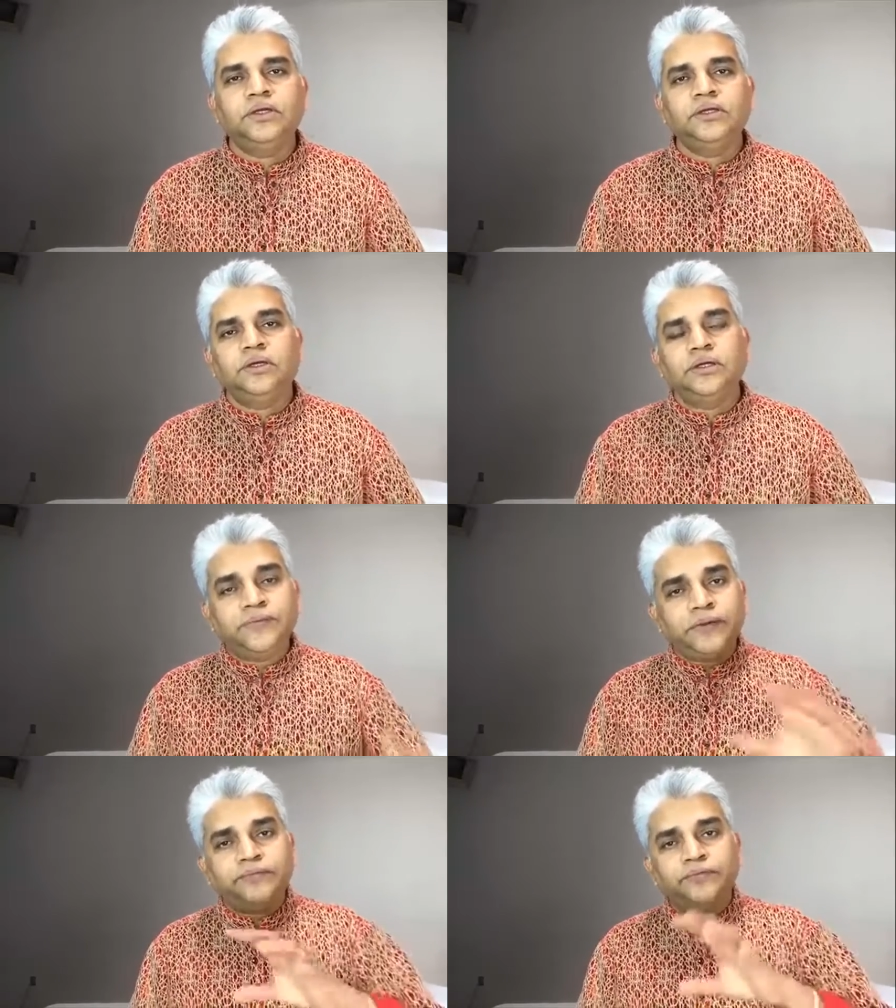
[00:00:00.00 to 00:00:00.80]

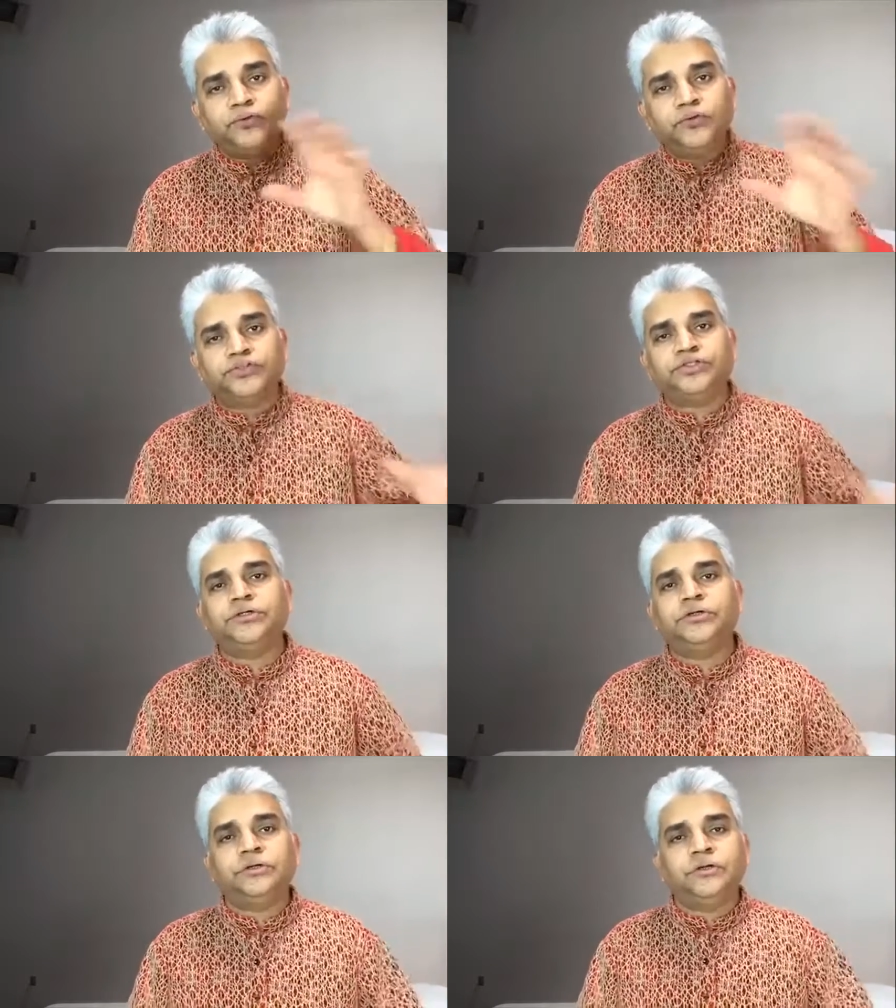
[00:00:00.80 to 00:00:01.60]
Different fruits,
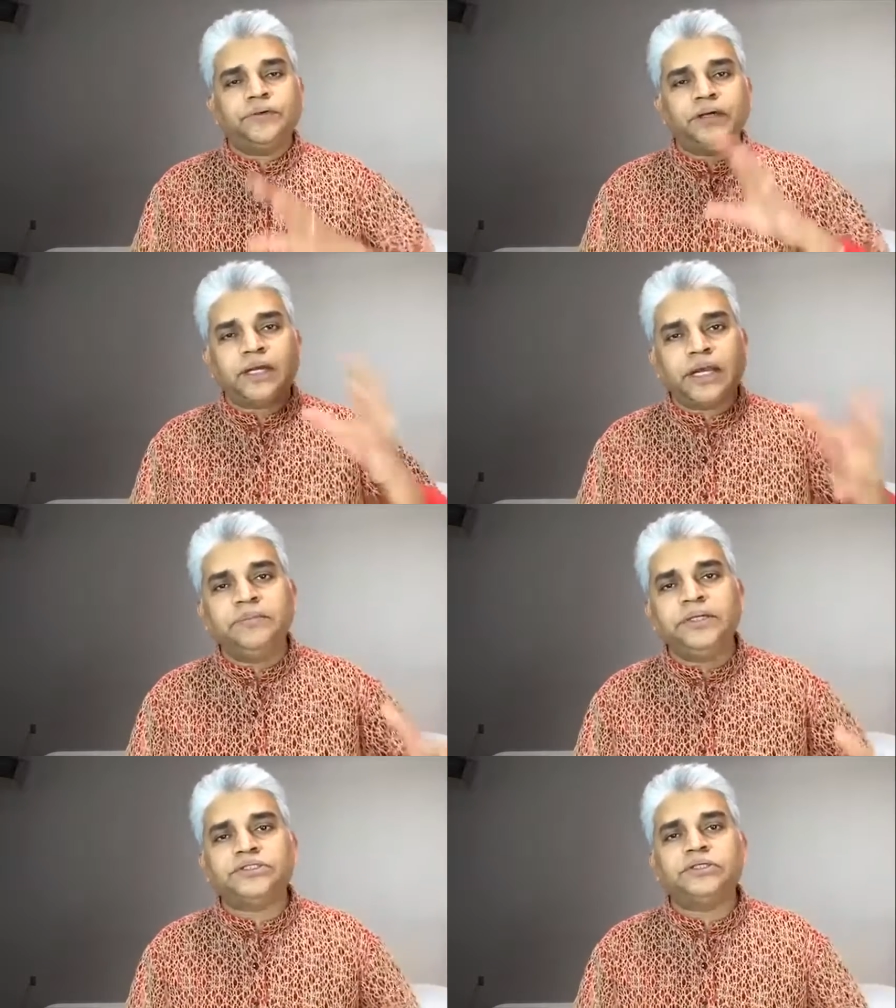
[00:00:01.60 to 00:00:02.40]
different
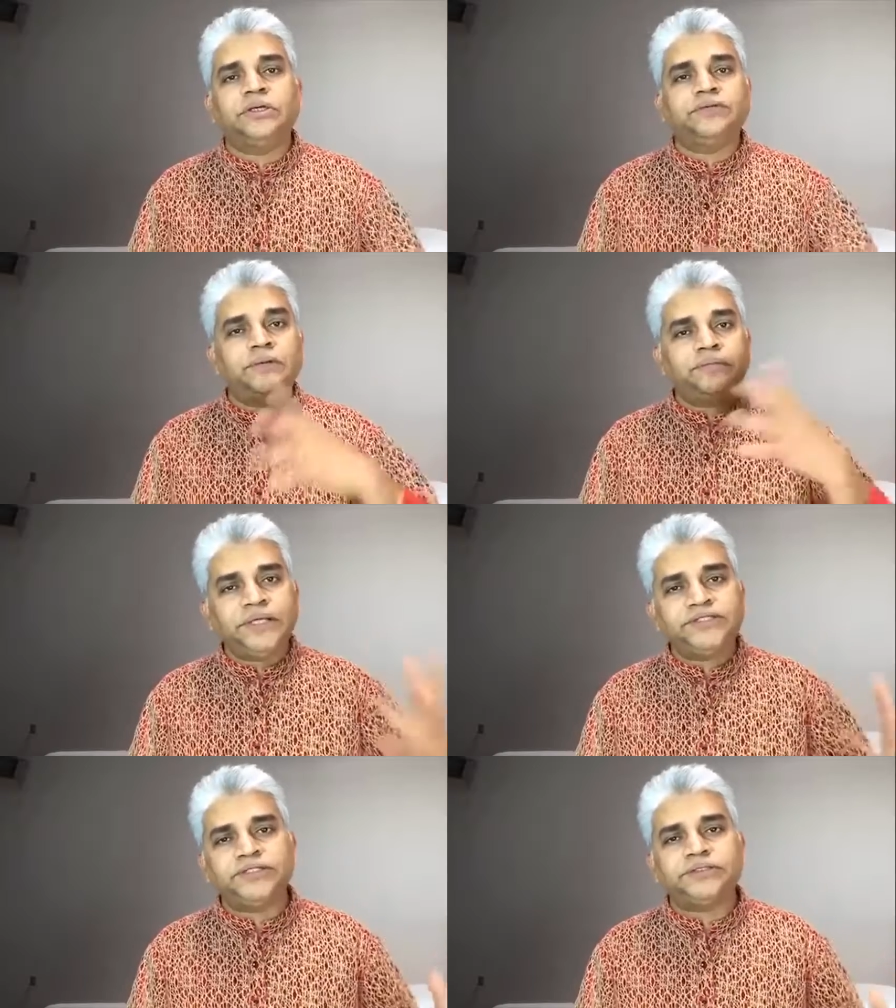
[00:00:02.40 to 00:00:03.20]
climates, different
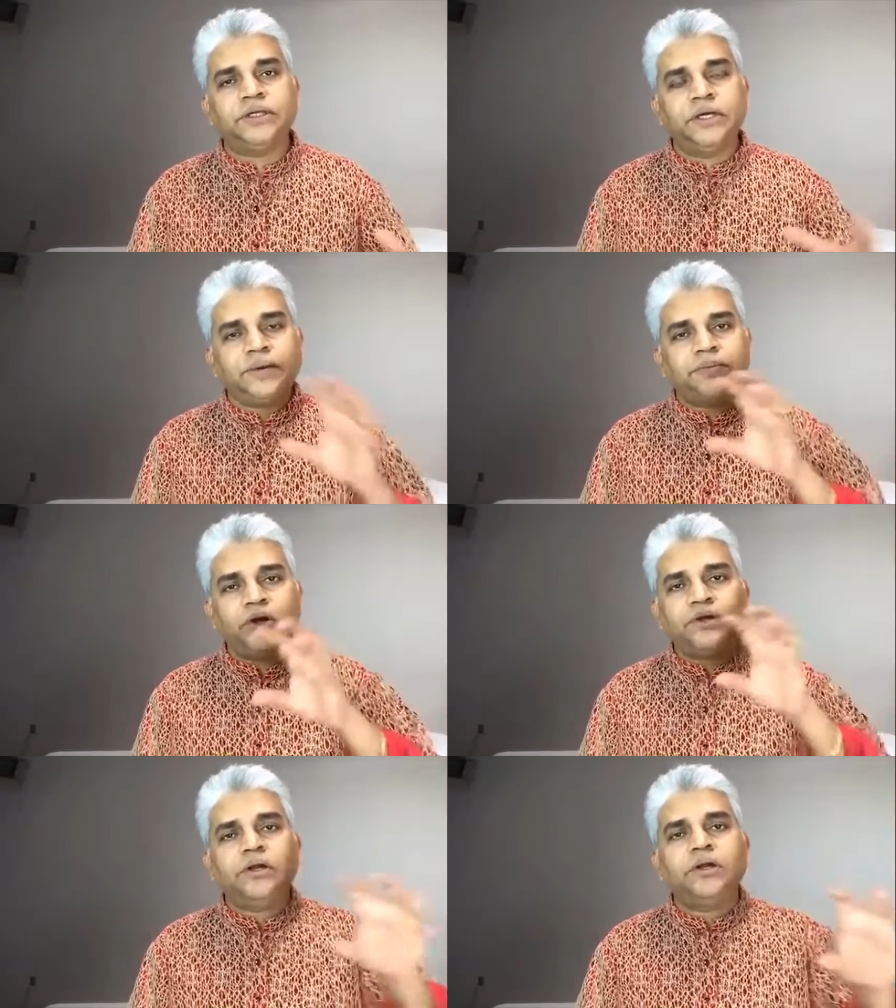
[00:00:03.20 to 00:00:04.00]
places have
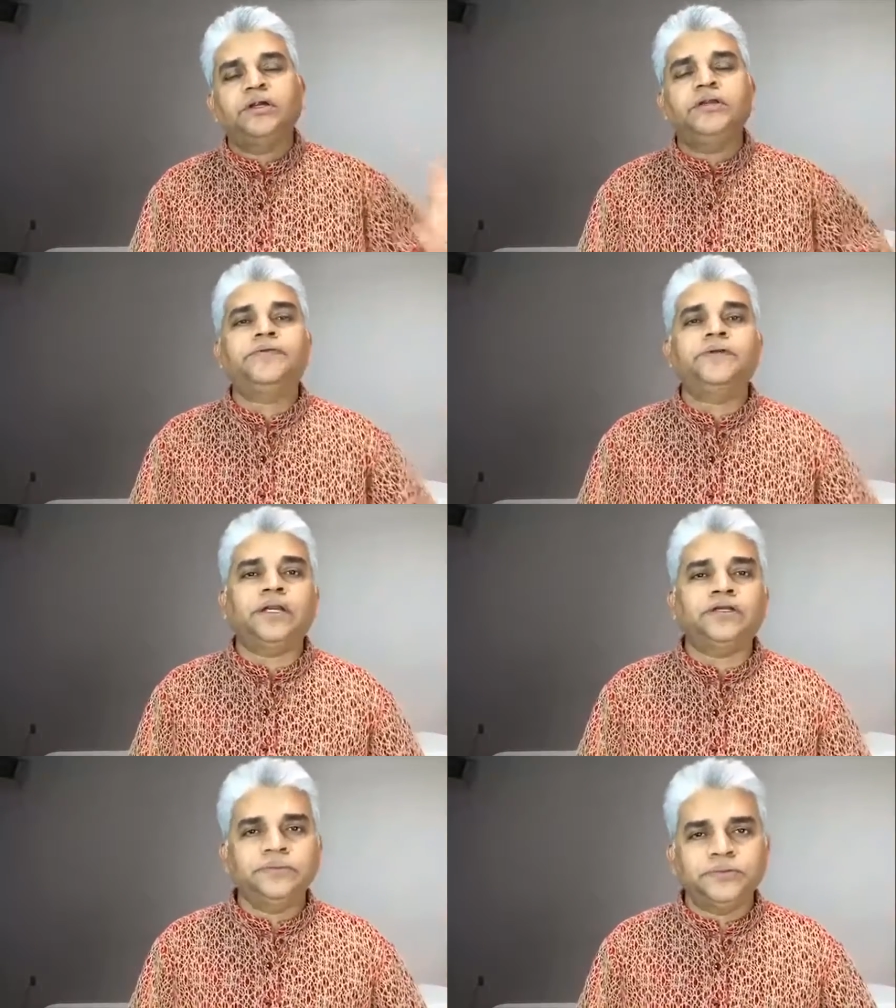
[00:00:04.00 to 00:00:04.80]
got different
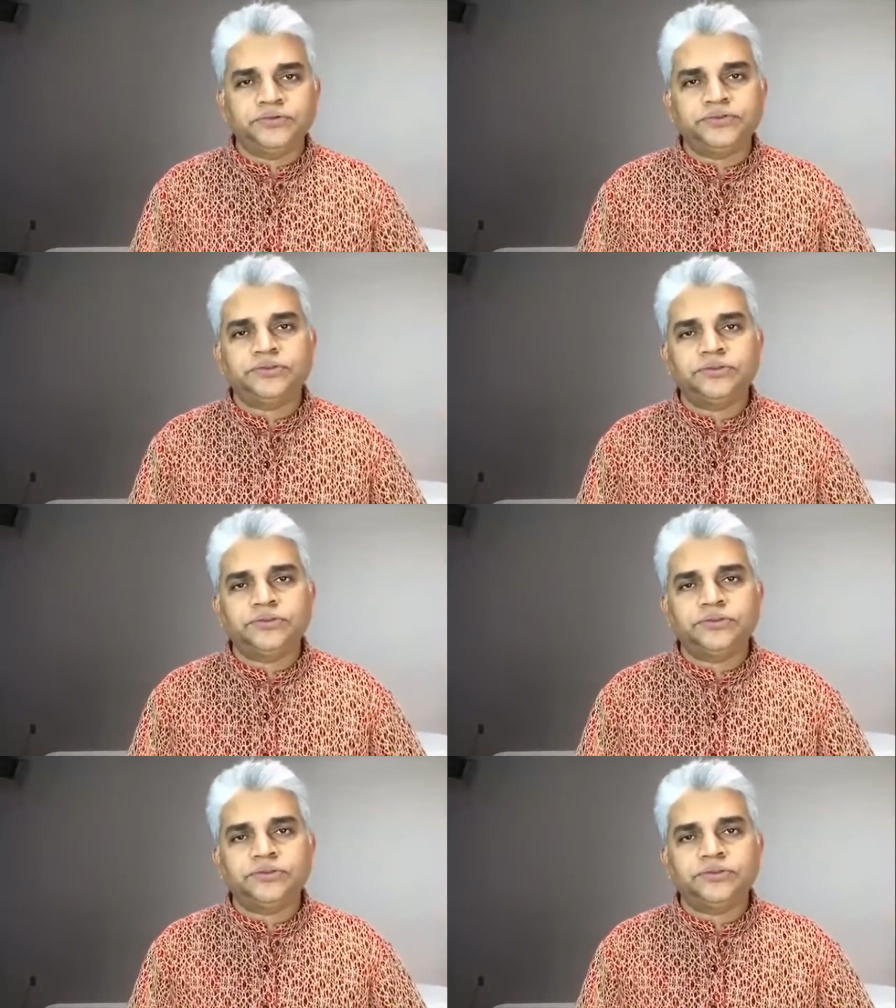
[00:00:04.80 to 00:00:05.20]
attributes.